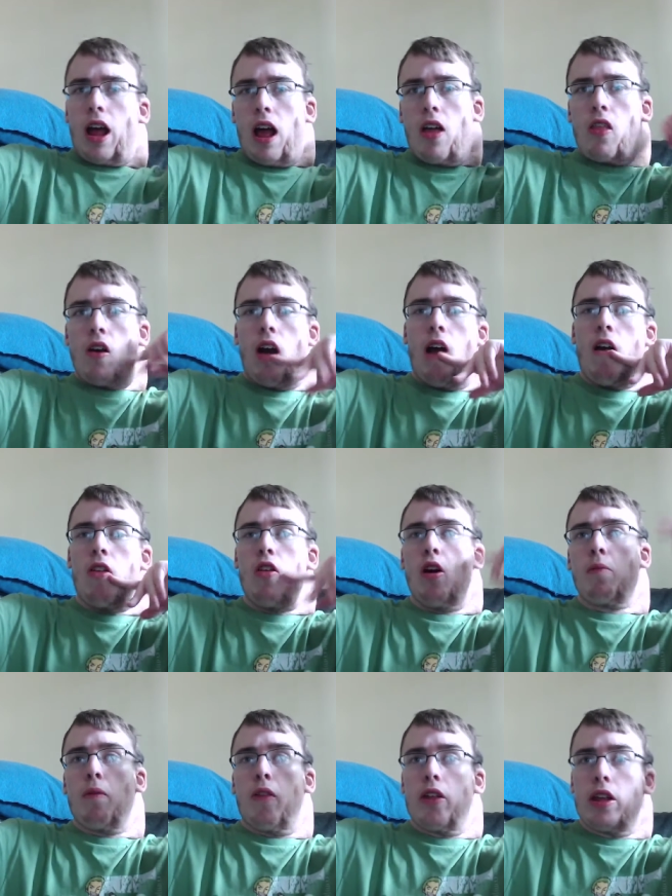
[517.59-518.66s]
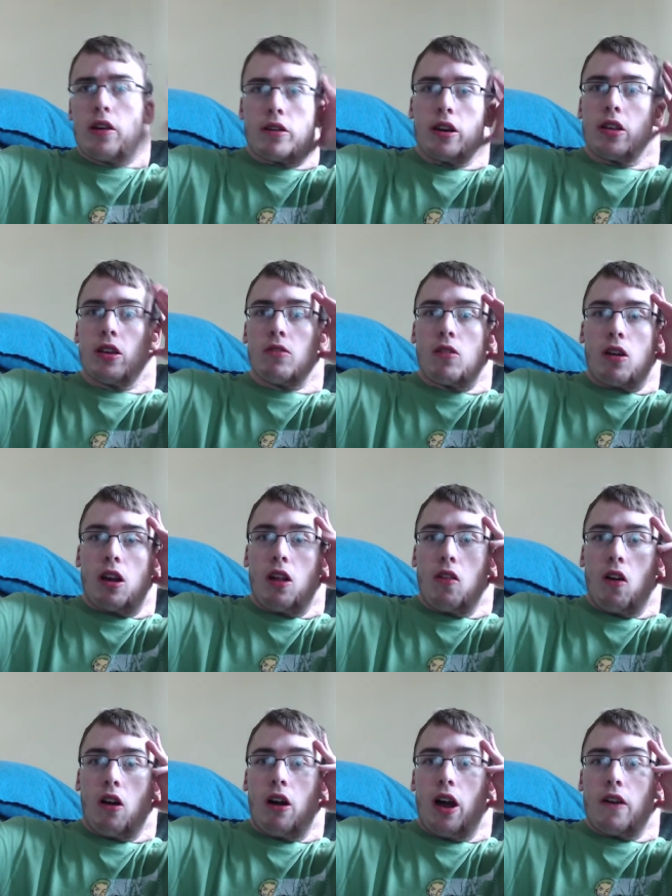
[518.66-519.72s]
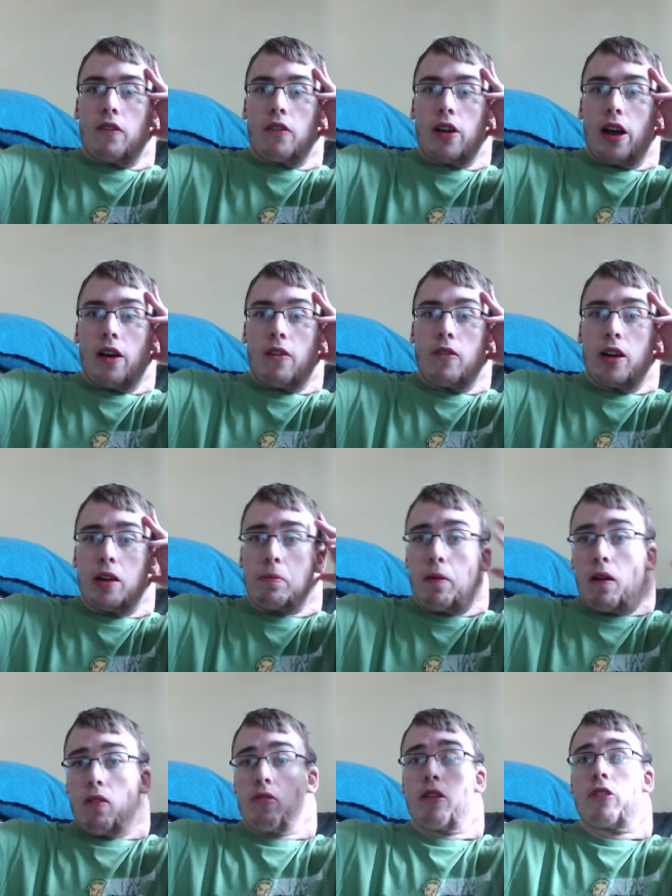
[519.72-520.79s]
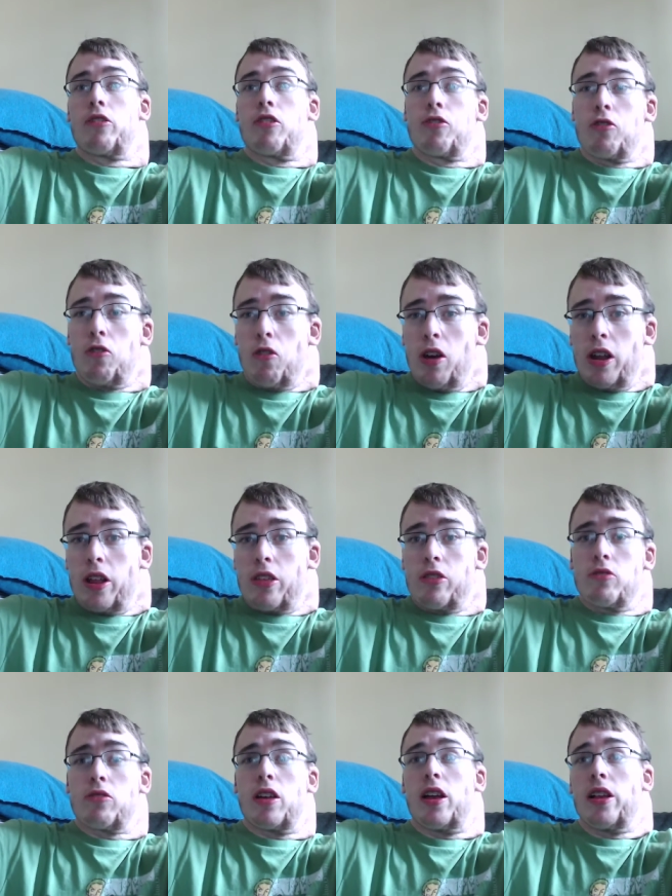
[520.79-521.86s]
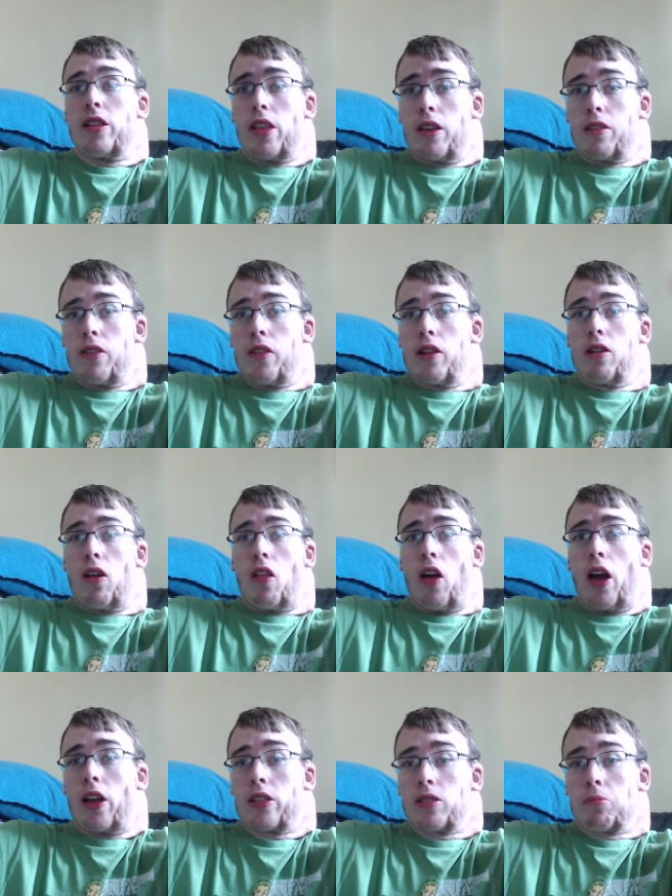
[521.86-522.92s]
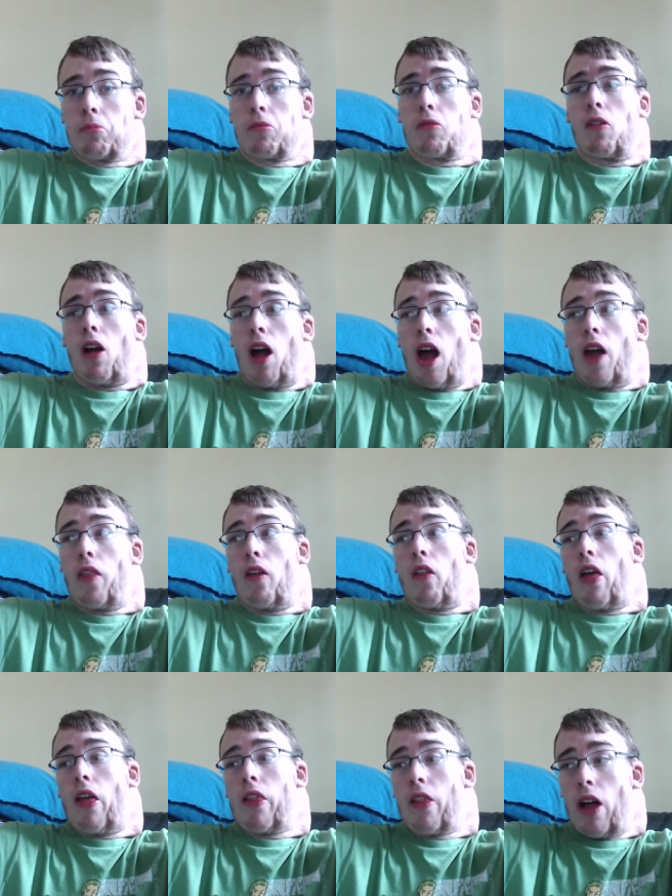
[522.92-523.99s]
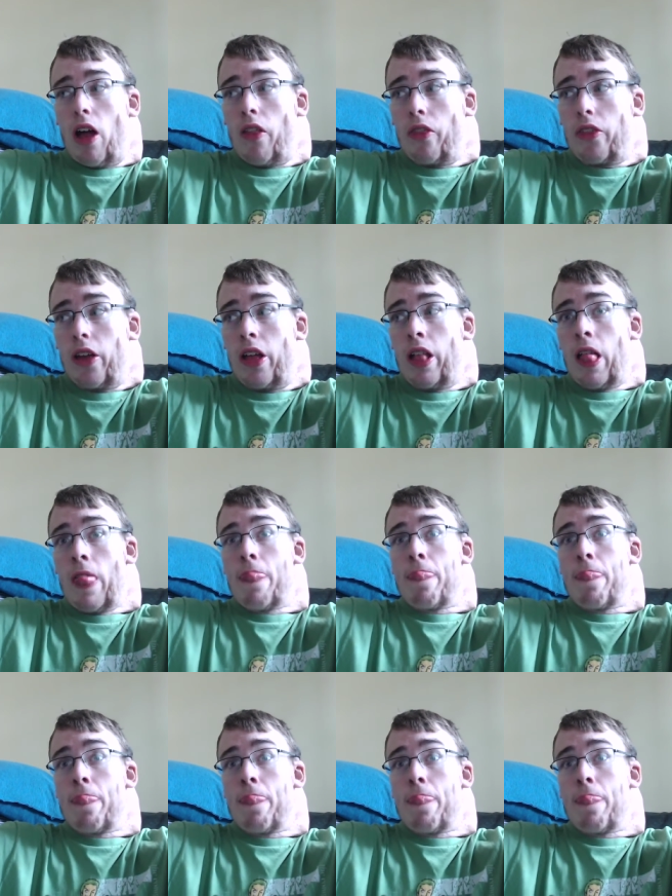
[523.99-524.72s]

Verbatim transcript: I don't know. I don't know what the video schedule is going to look like for next week. But I hope you guys enjoyed. If you did, please leave a like, subscribe, all that nonsense.